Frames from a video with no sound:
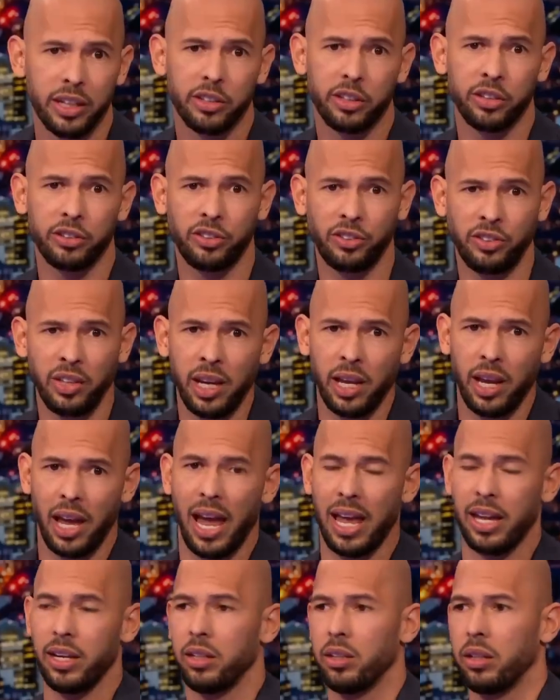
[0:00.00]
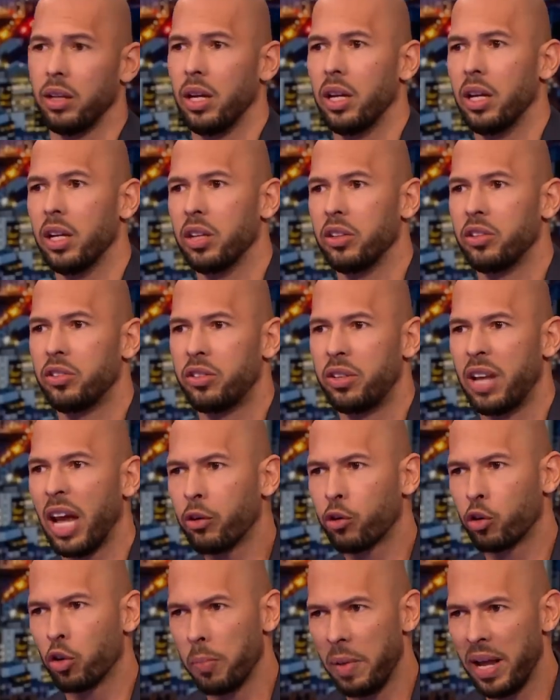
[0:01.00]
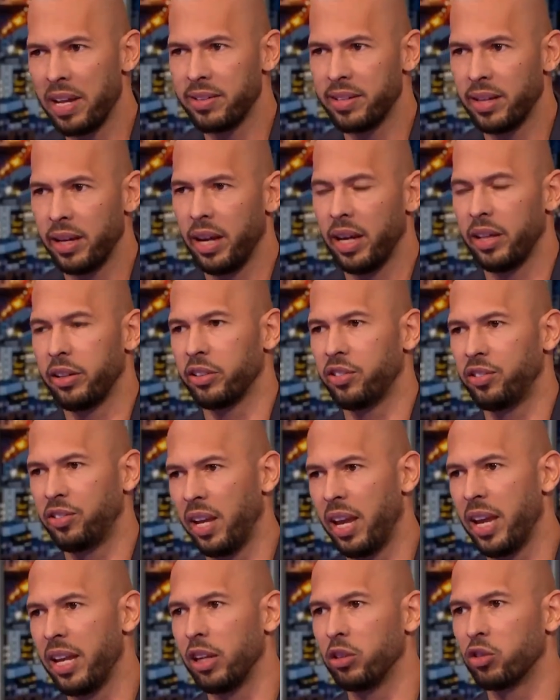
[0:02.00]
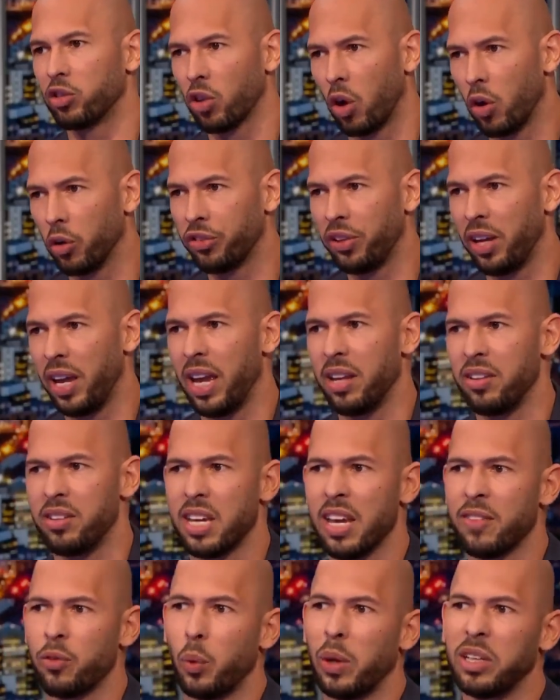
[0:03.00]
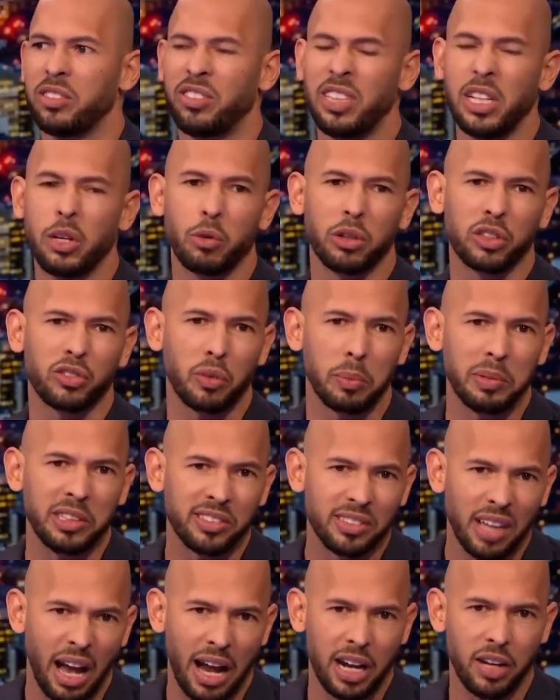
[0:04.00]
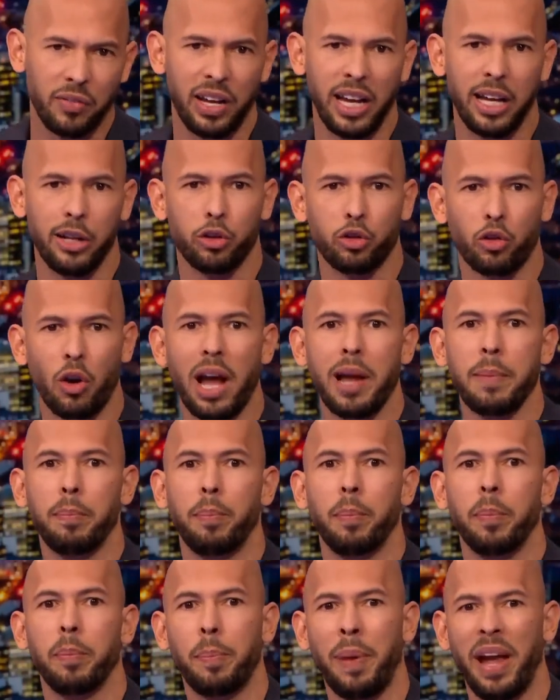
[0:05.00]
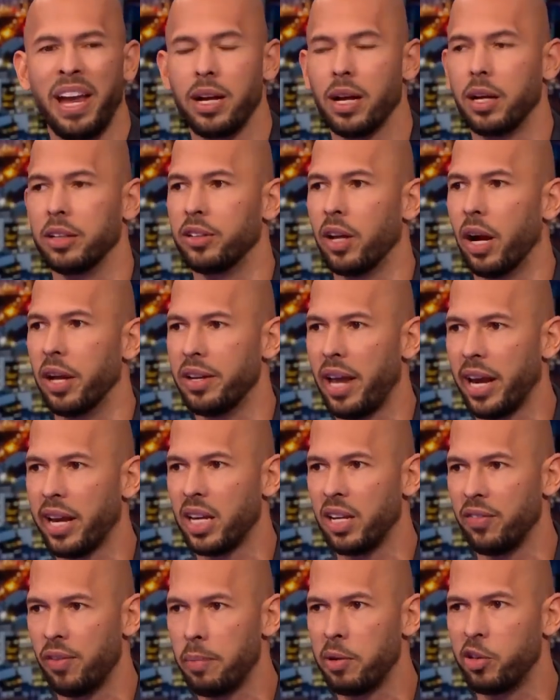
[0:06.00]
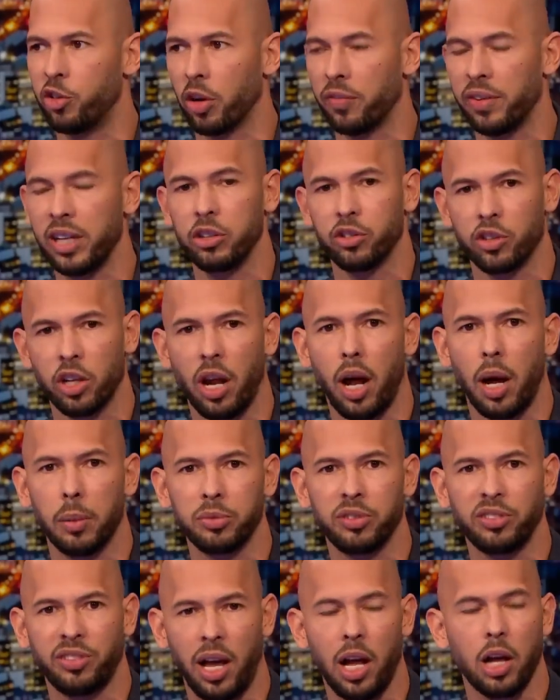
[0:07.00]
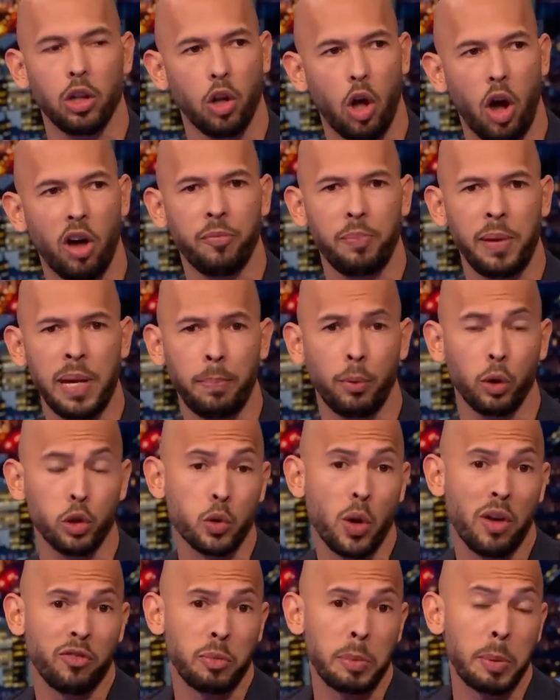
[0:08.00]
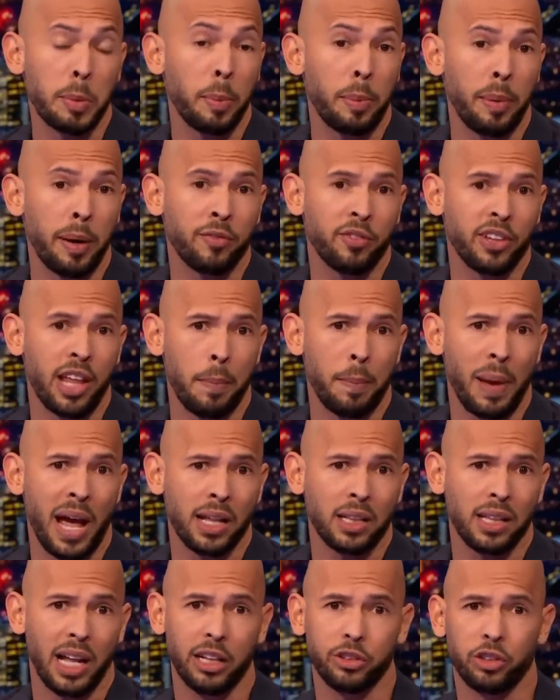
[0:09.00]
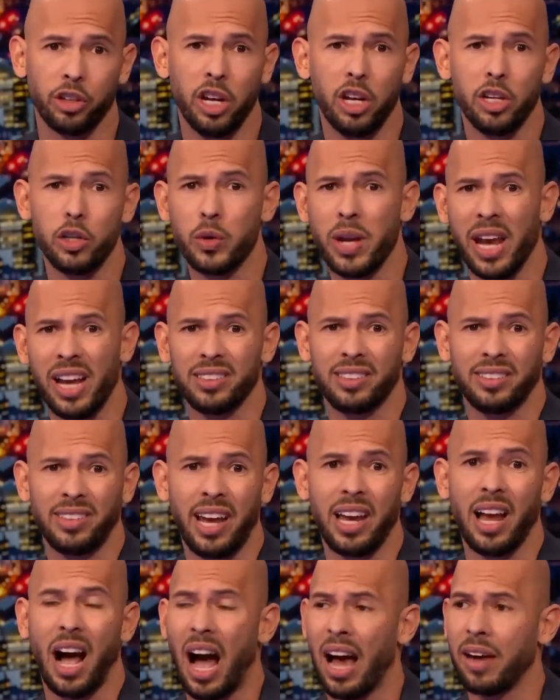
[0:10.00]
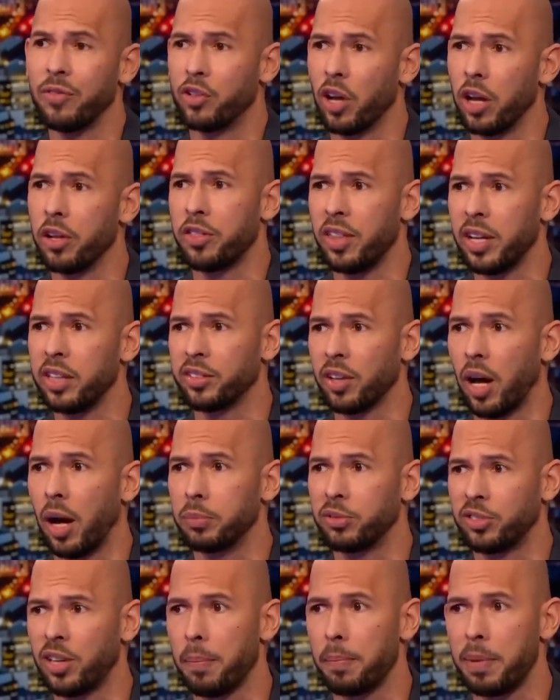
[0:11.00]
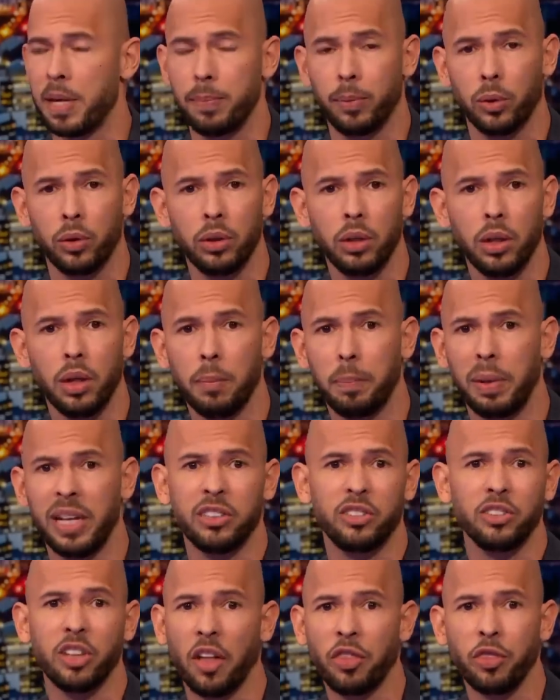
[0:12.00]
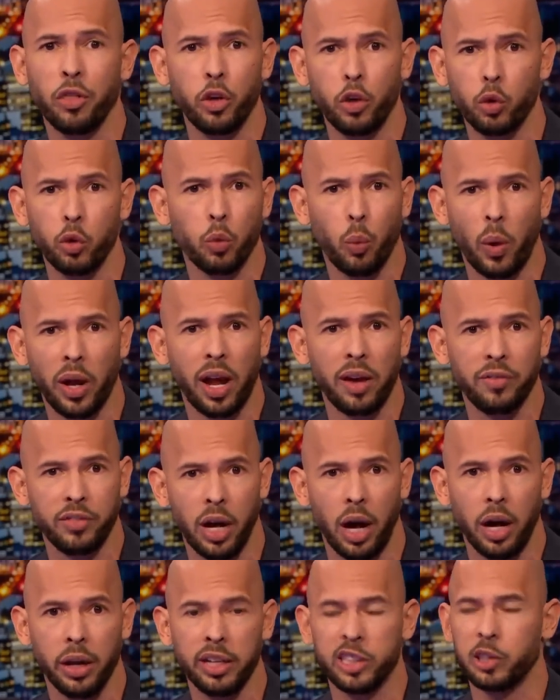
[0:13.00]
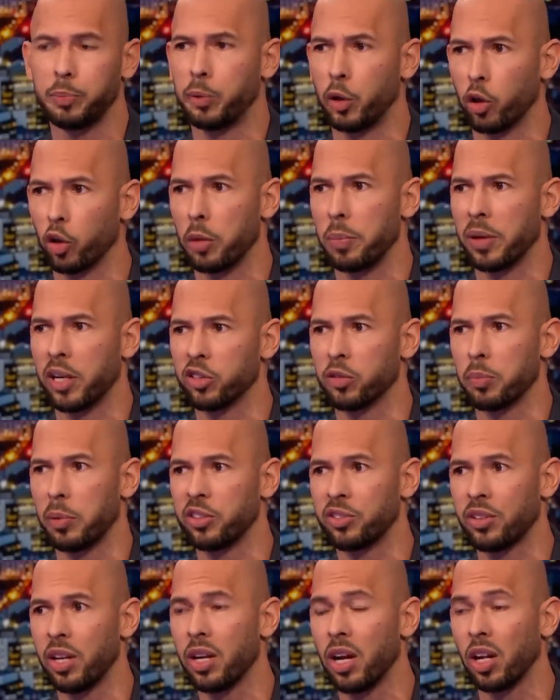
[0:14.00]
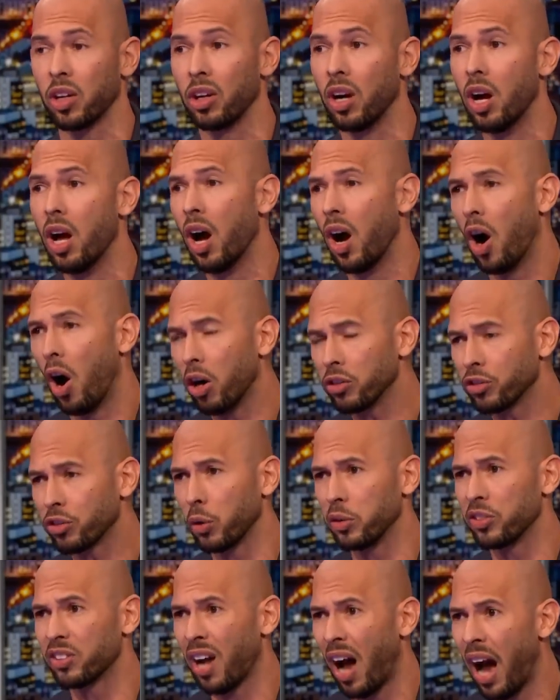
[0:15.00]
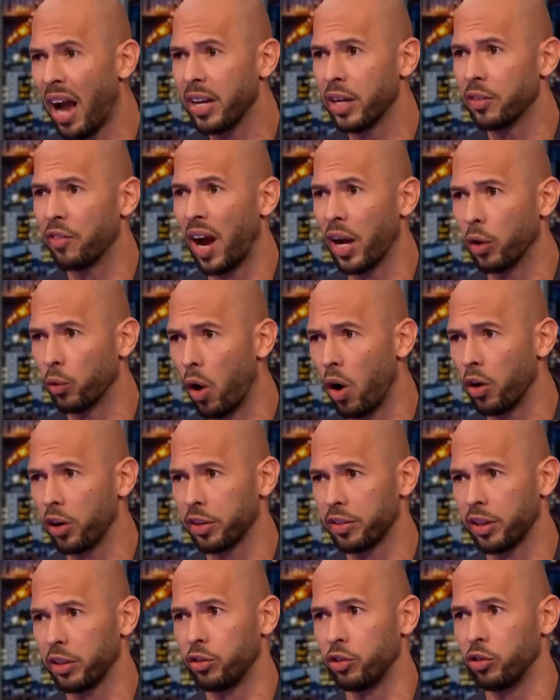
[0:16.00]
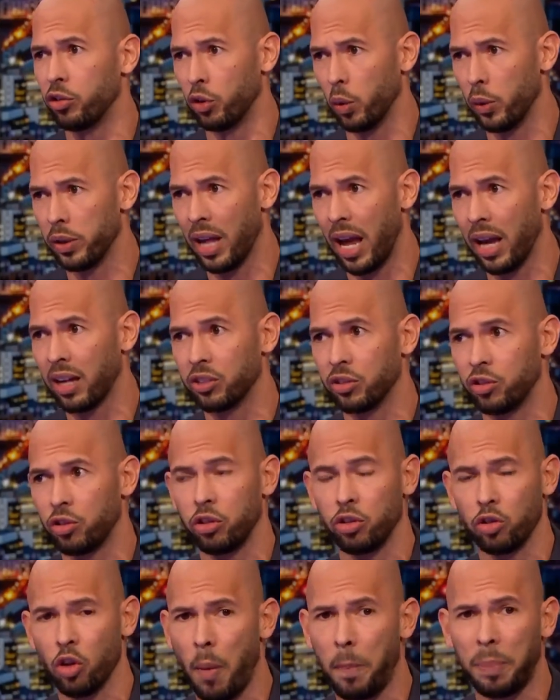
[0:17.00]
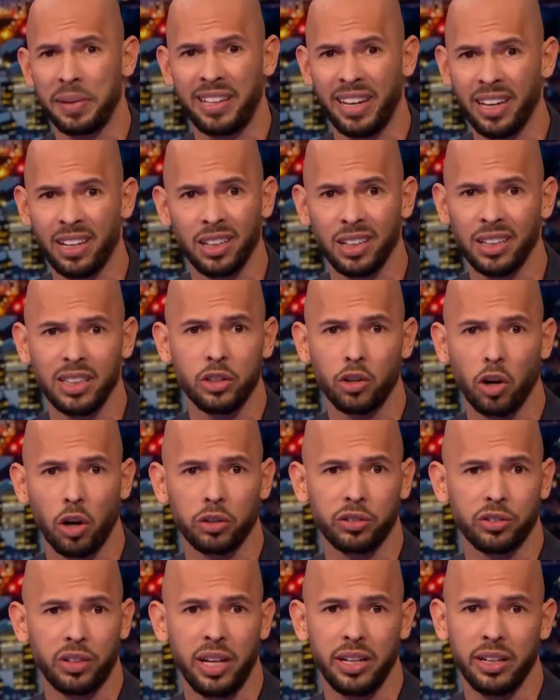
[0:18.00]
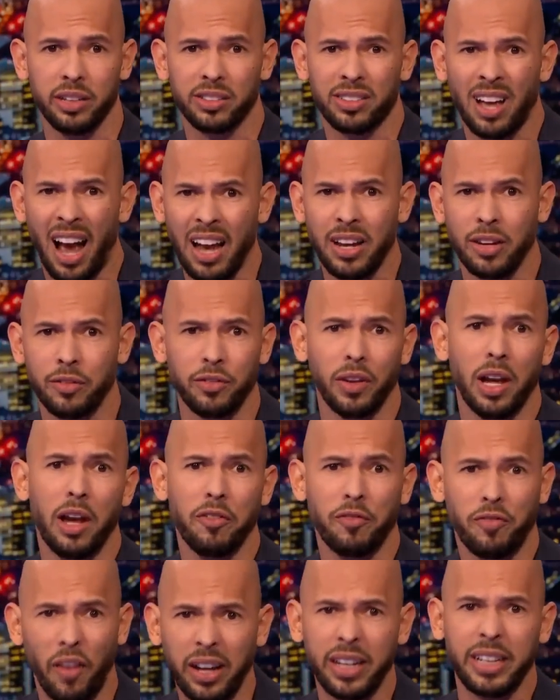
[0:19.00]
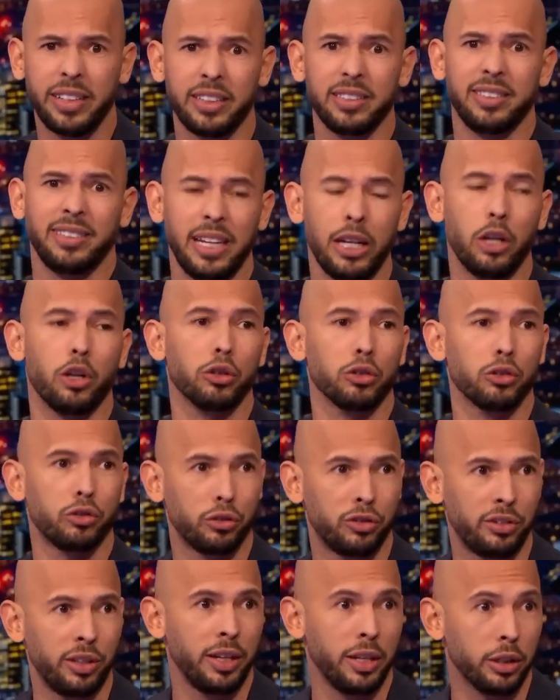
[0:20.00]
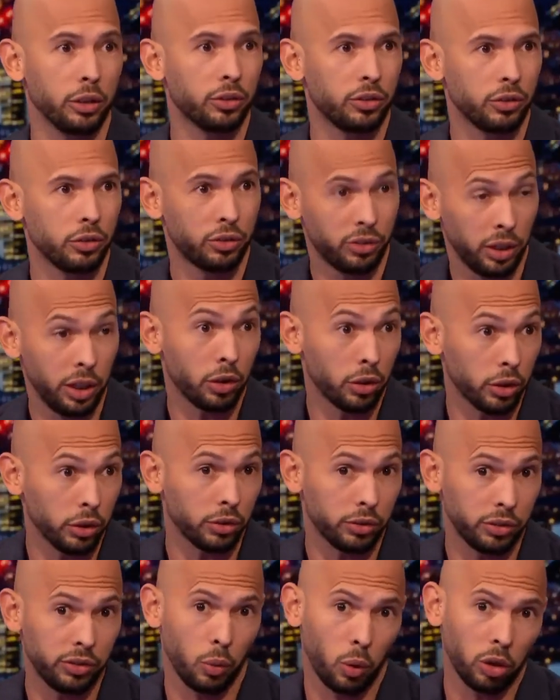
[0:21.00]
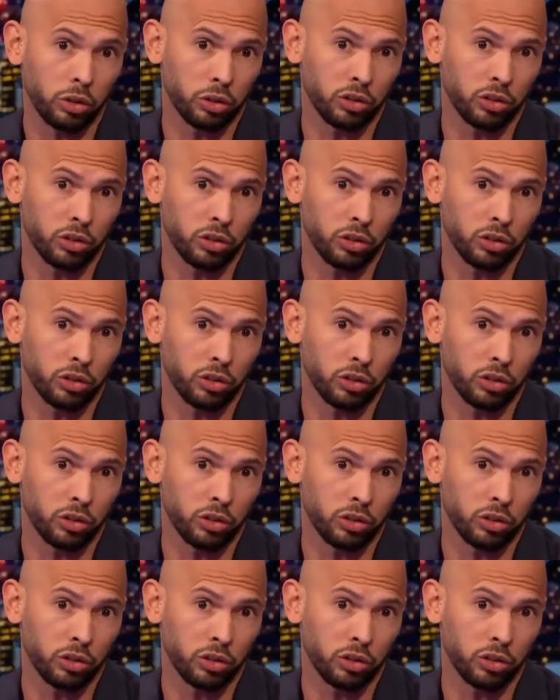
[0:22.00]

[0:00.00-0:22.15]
to sit and detriment it and to sit and insult it and to give away secrets from inside of it and try and paint a, a negative image of it is going to upset a lot of people, and you have to be prepared for that backlash. You can't say I've done things that upset people, but it's nothing to do with what I've done. It's purely because of my skin color. Also, it's kind of ironic that she's doing that because she's not particularly dark skinned. It's kind of funny to sit here. sit here, sit here. I mean, look, watch